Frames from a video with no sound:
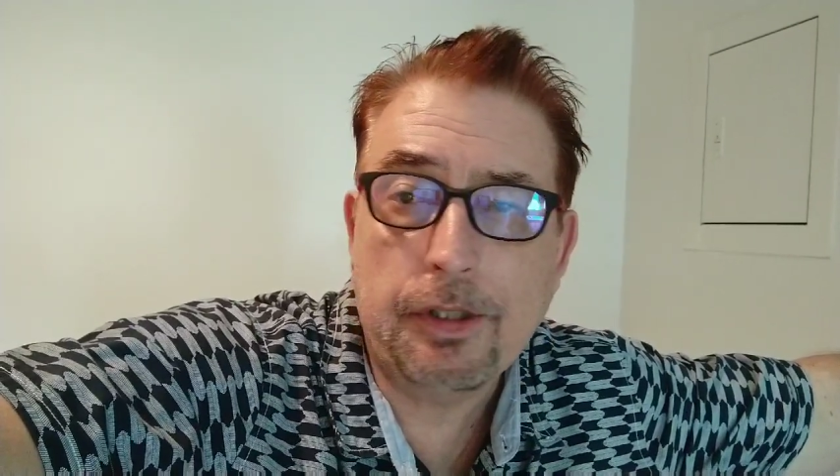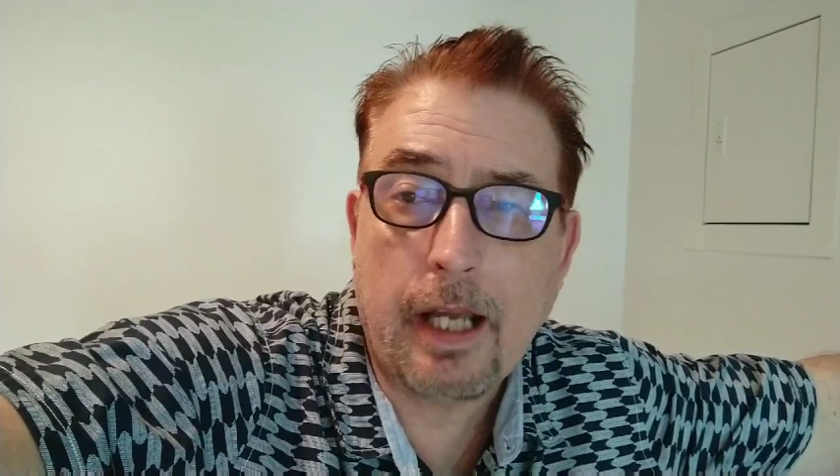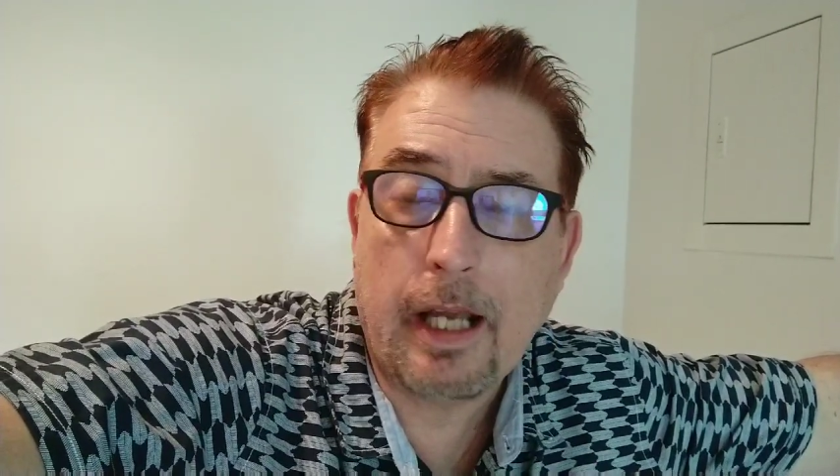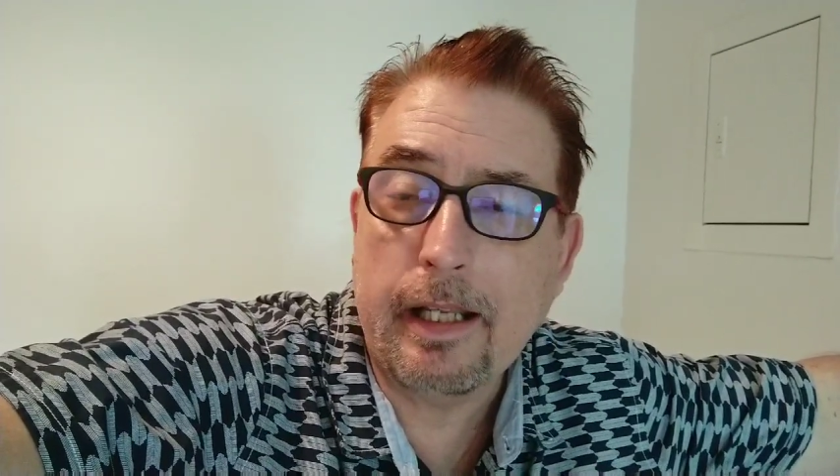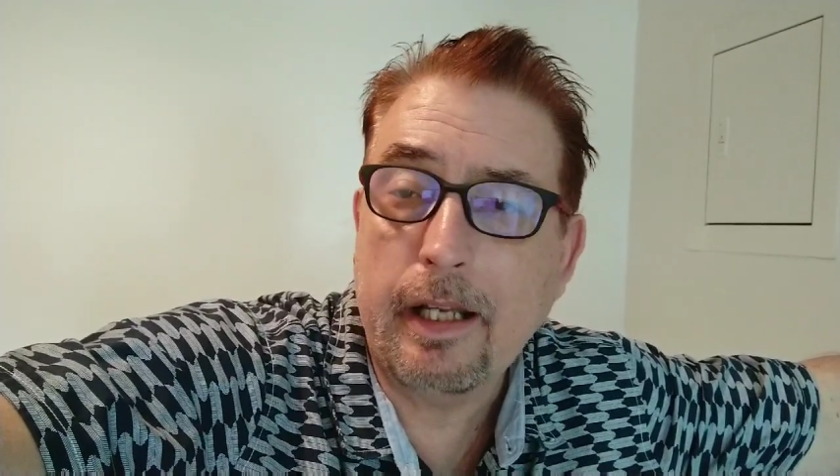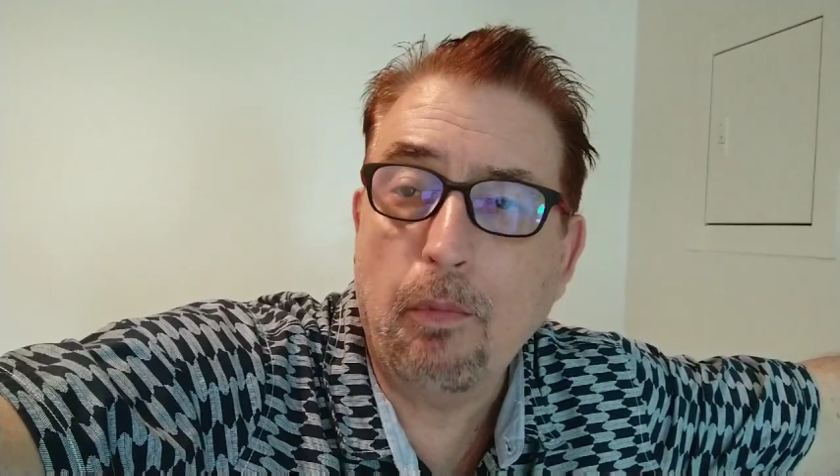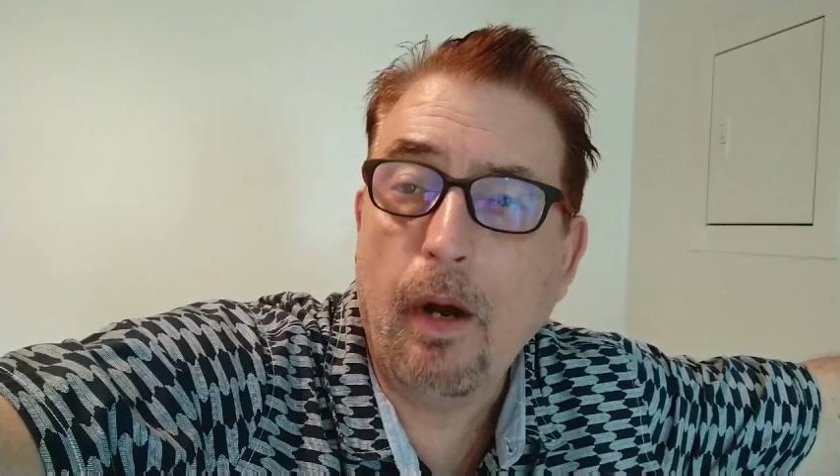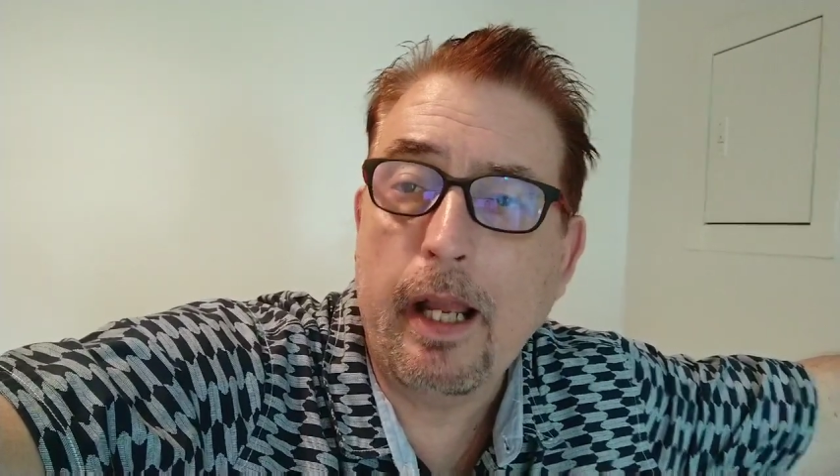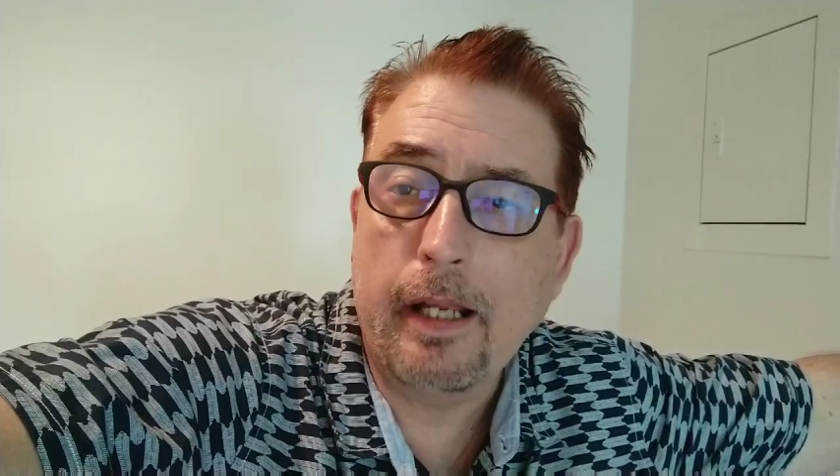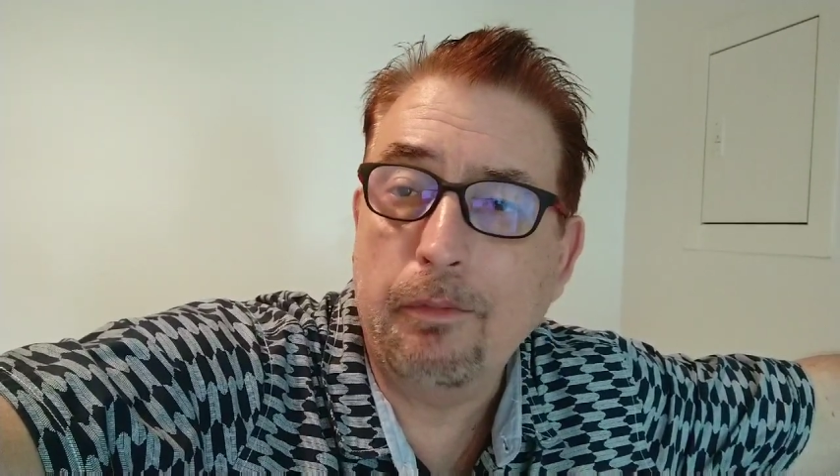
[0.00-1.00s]
to come just to
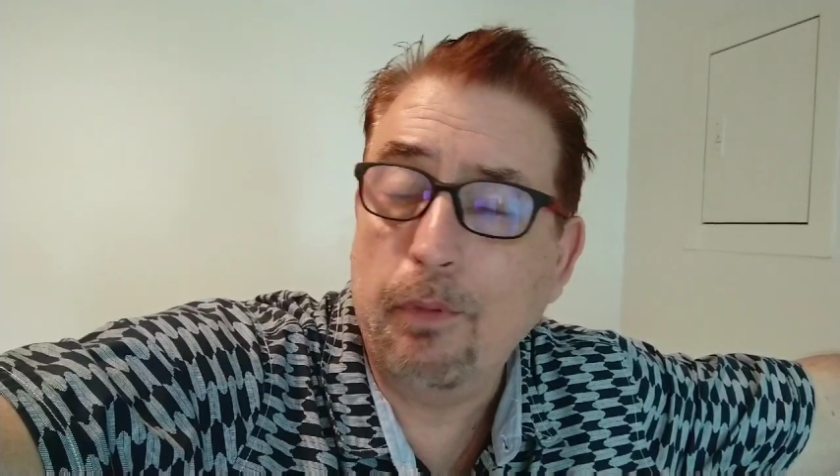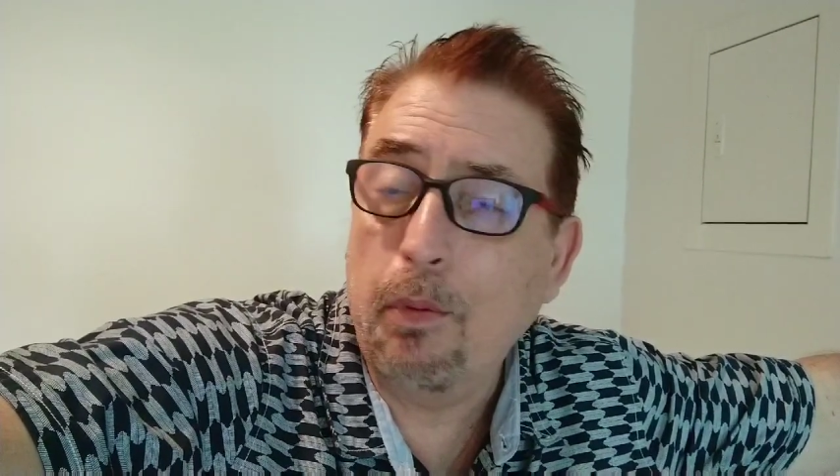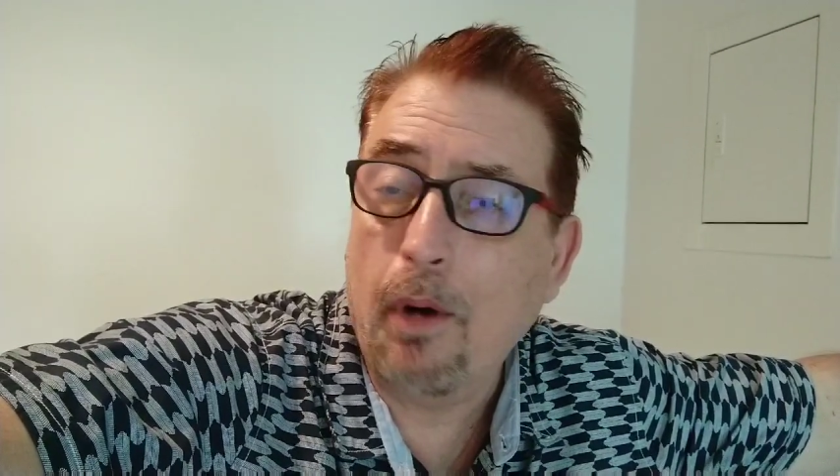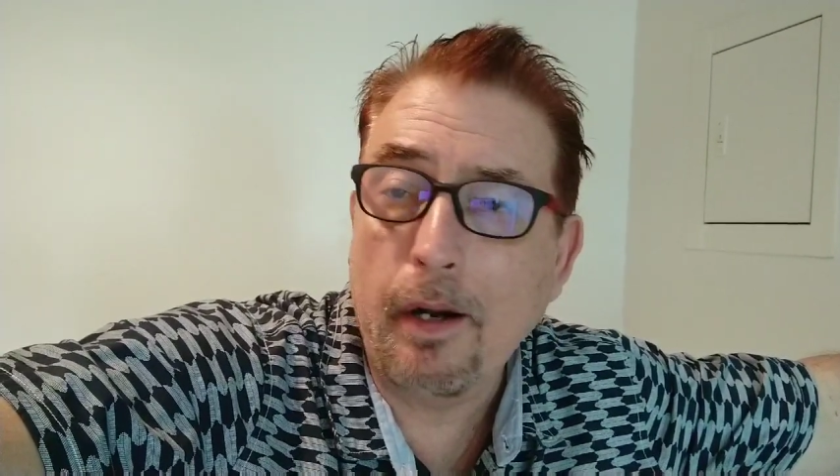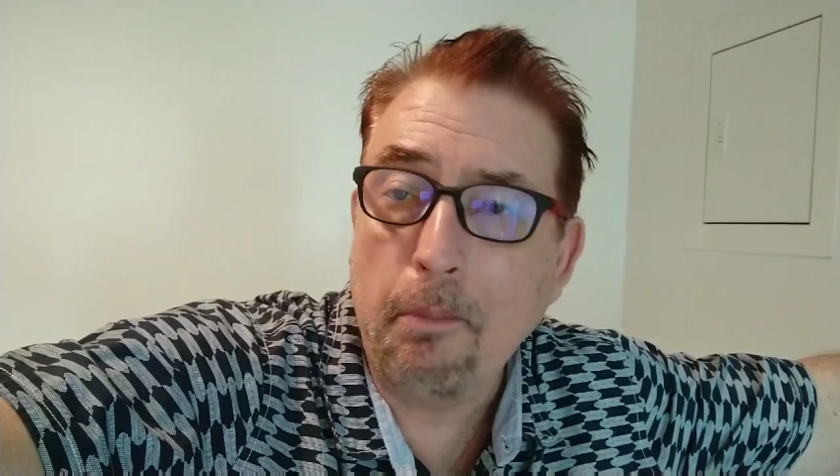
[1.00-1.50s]
kind of get away.